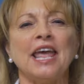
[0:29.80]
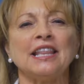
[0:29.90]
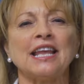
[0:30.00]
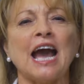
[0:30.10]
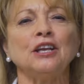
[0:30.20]

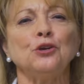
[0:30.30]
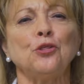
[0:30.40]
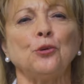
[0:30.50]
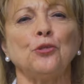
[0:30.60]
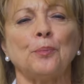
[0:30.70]
and guide
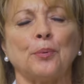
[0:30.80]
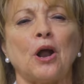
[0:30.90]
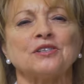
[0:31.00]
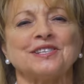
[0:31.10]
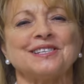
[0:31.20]
you through the
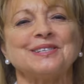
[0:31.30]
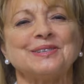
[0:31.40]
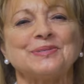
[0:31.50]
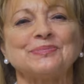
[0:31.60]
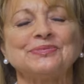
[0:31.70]

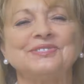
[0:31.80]
process.